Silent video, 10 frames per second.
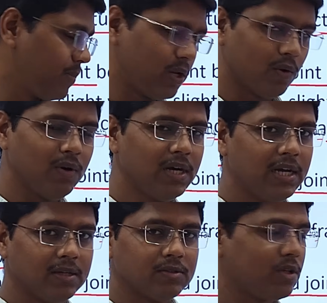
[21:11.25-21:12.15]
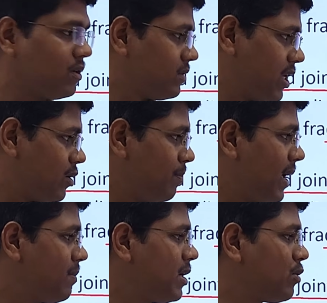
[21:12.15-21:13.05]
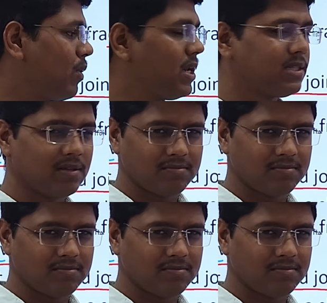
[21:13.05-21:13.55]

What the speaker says: below, there may be equal